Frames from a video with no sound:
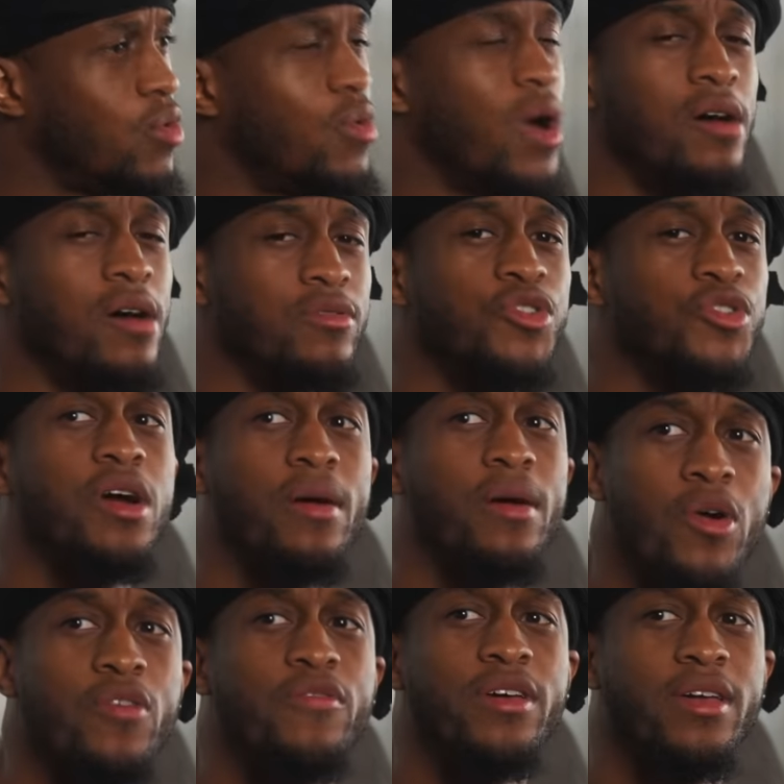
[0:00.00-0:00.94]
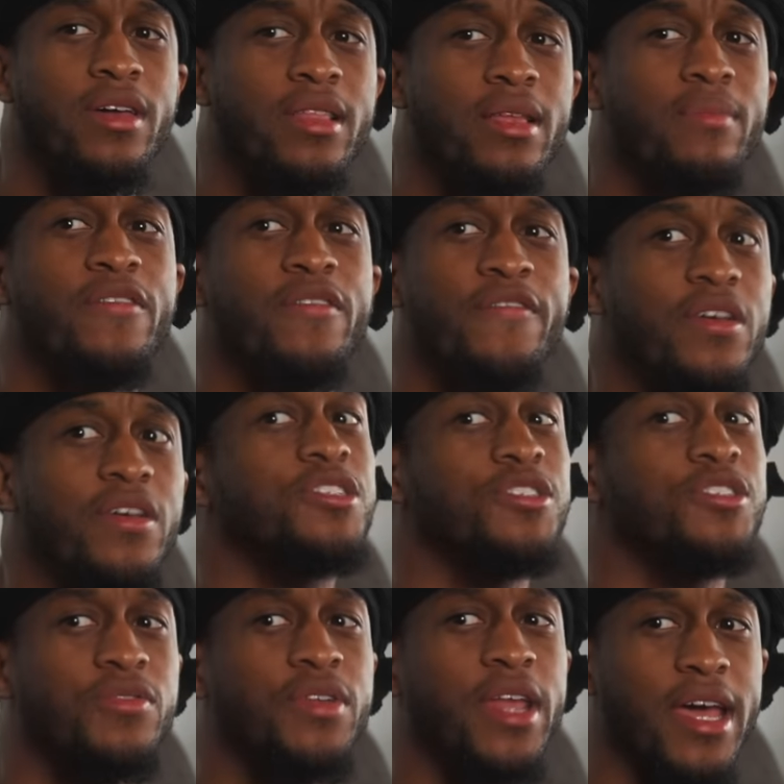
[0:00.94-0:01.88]
why don't you come over here and let me fix
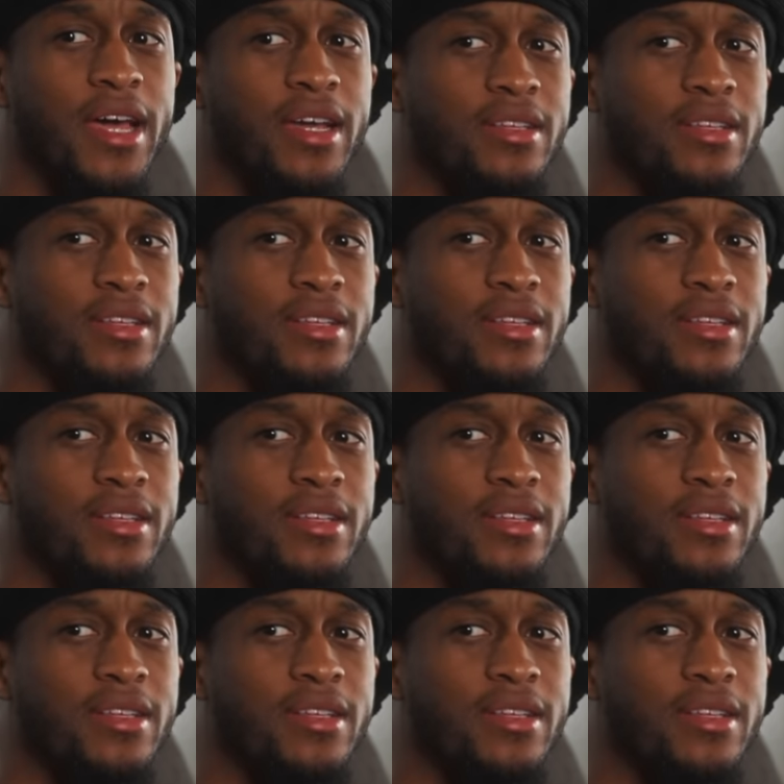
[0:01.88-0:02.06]
your neck?